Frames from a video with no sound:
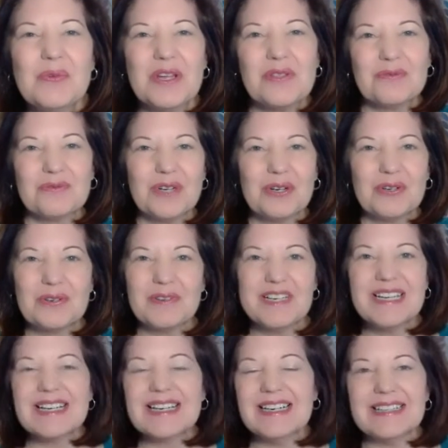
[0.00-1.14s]
with
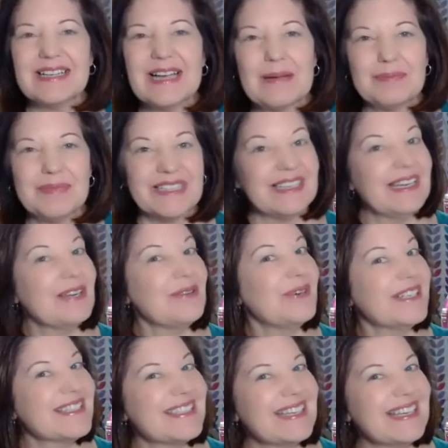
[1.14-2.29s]
rotary cut applique.
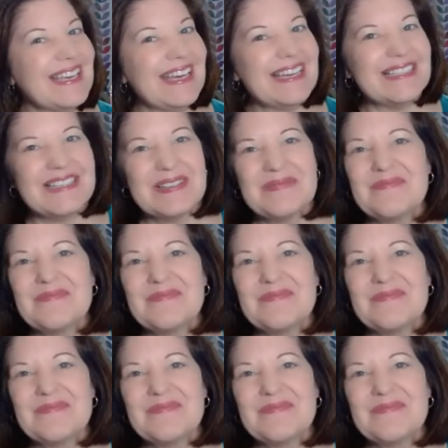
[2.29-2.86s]
Once again,